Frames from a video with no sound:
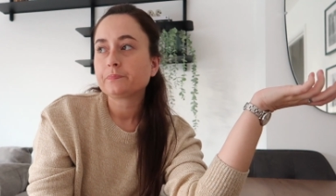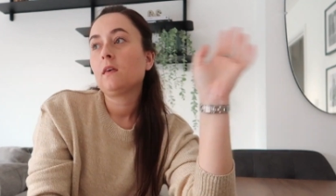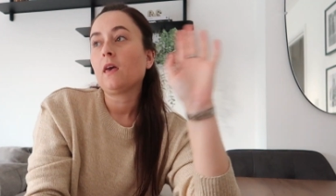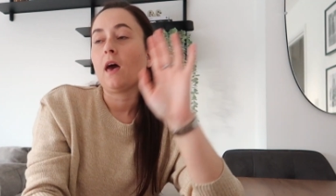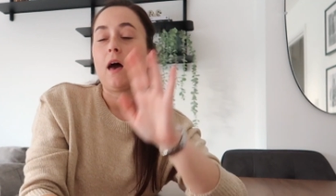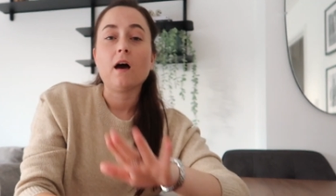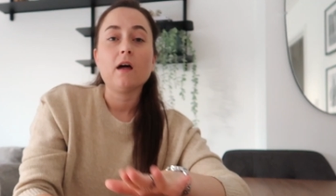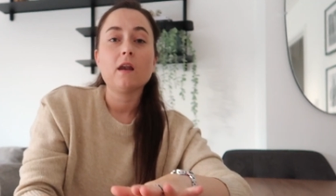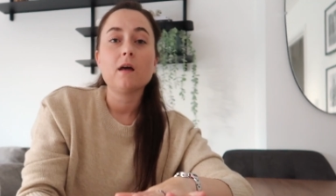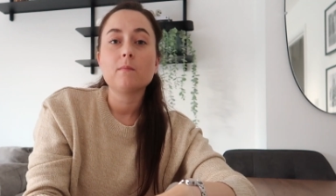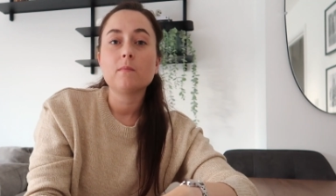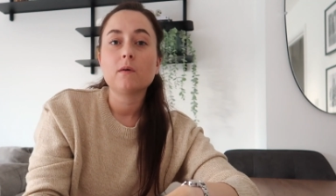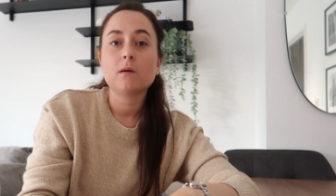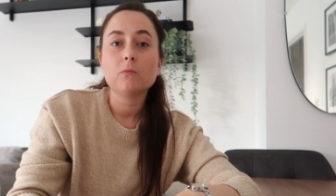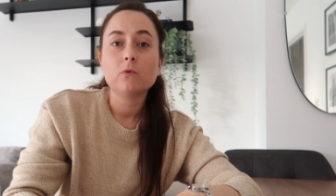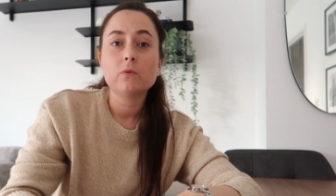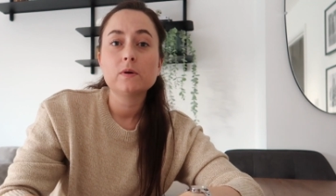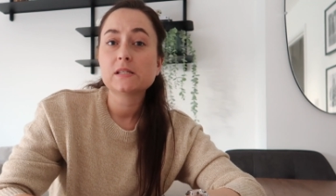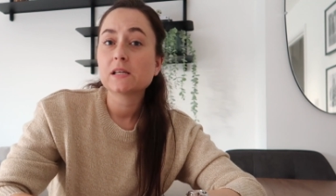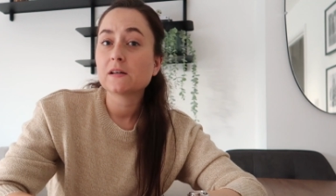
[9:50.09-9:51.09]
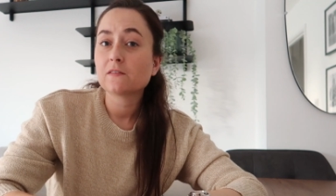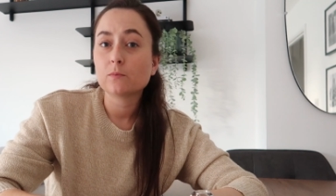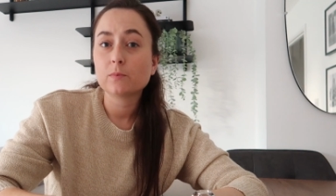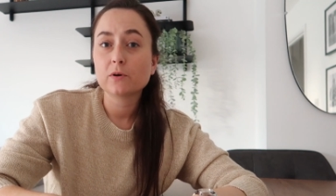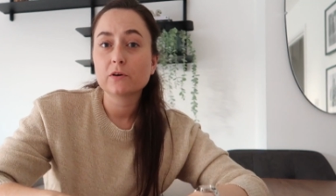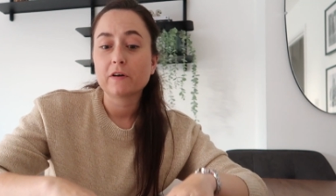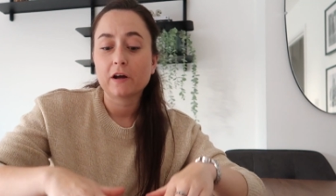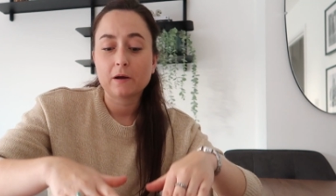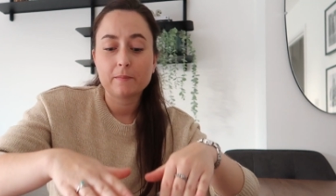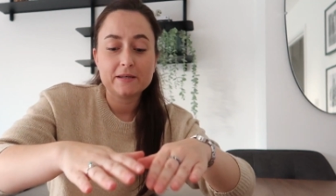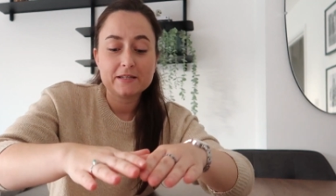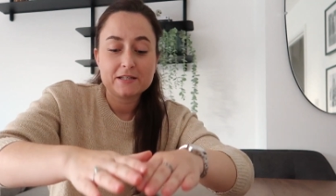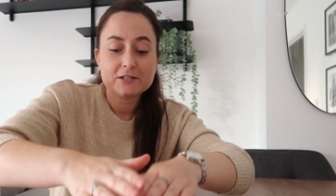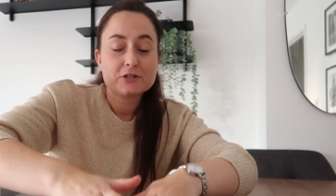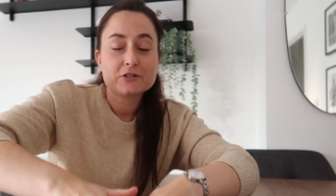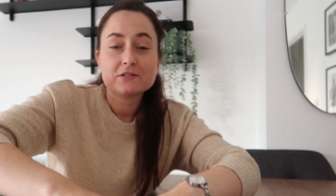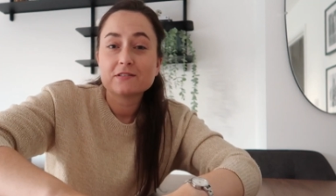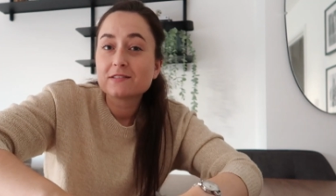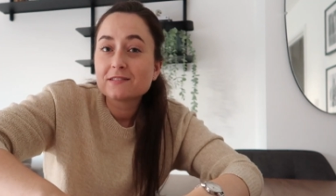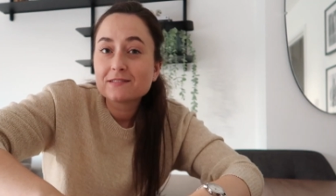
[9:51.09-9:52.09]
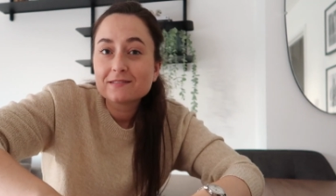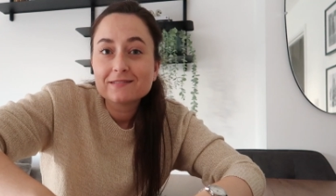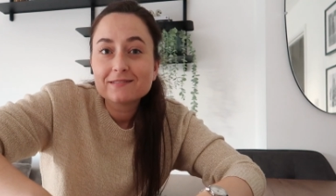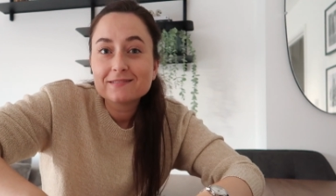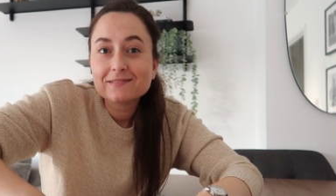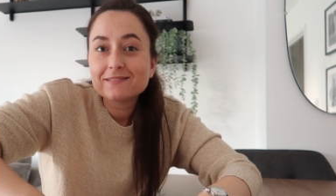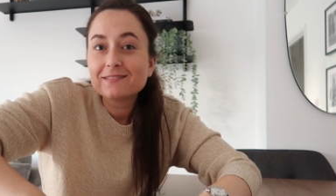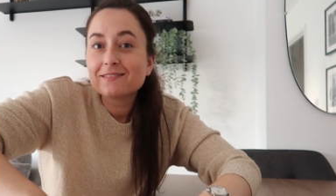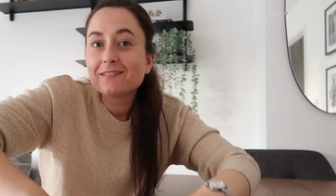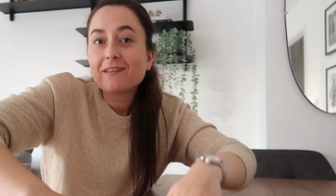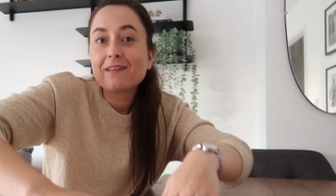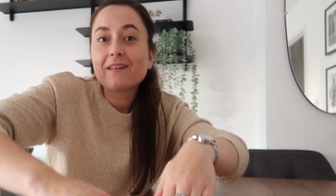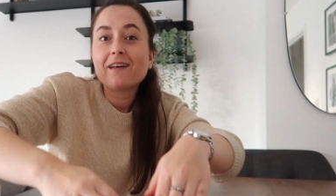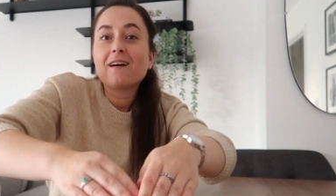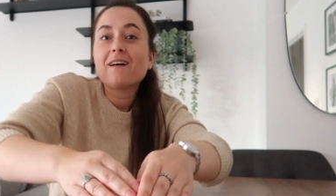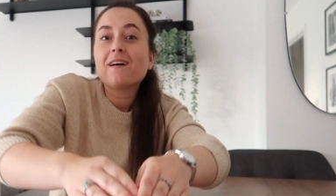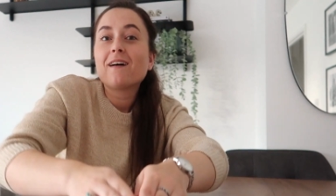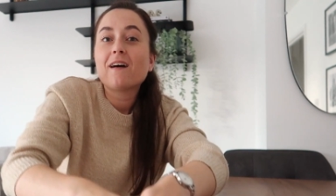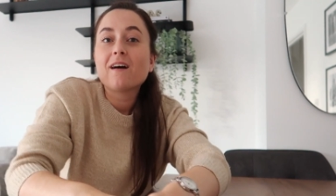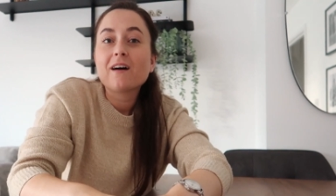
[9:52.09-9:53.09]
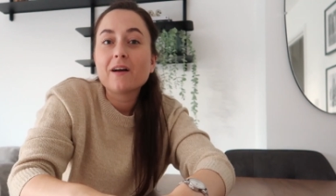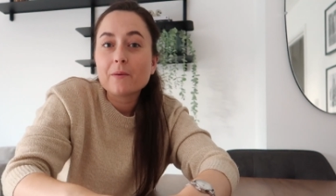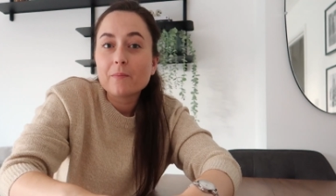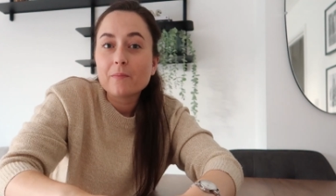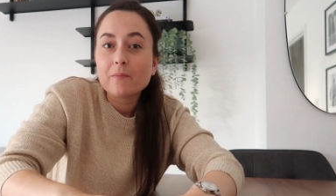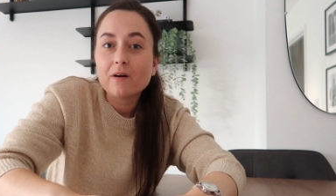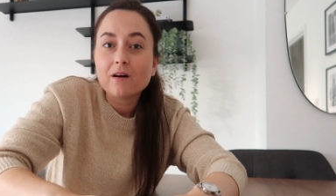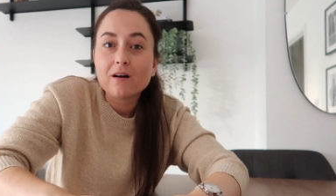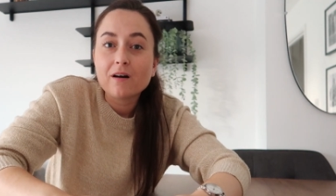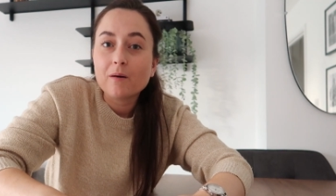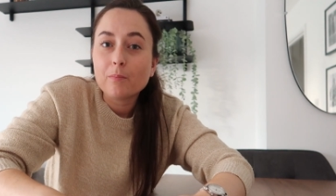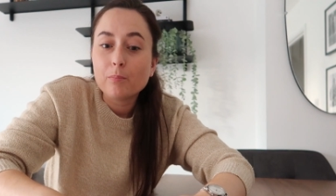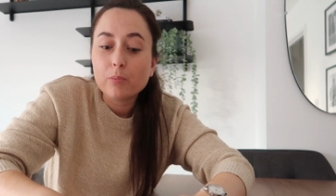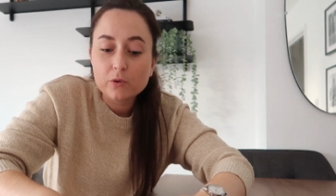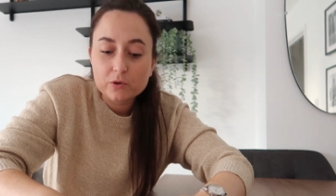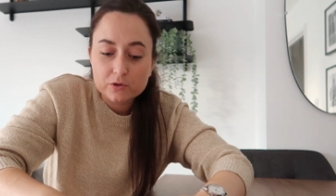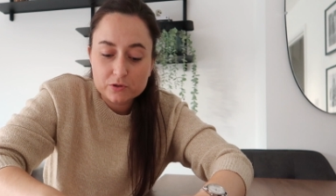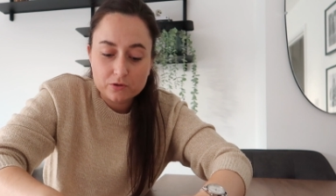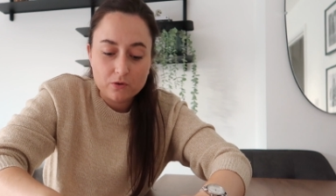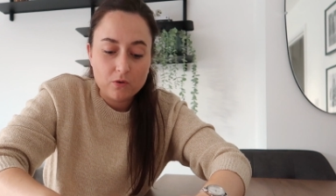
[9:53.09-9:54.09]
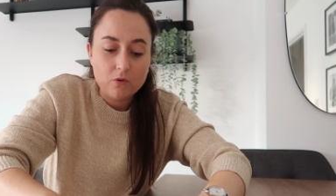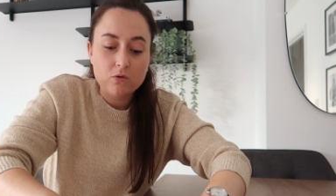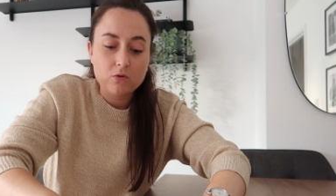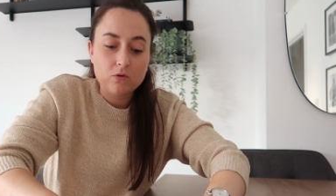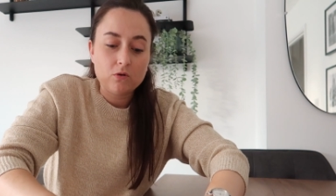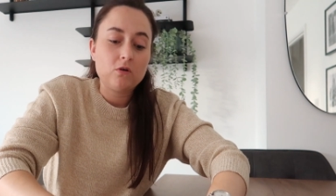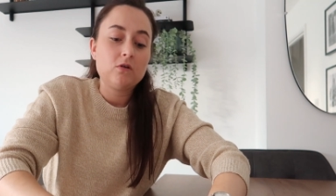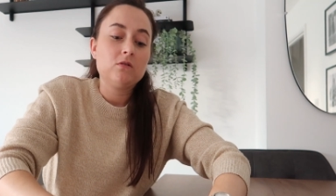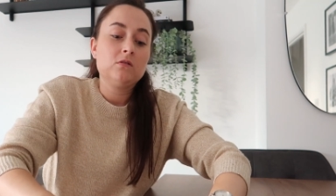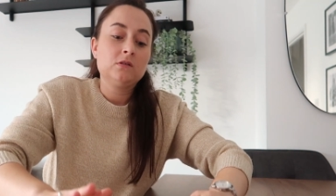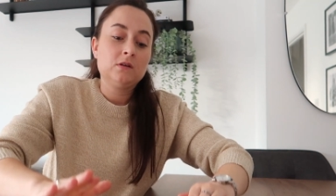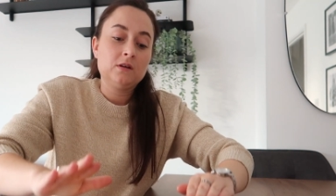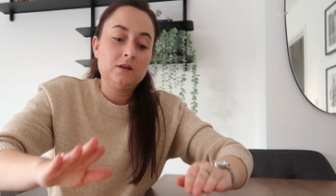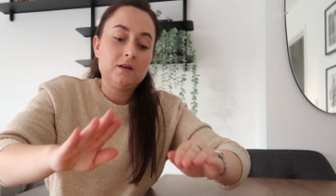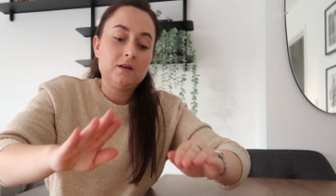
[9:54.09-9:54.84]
Yeah, and I'm, I'm always here for book recommendations. I'm a BookTok whore.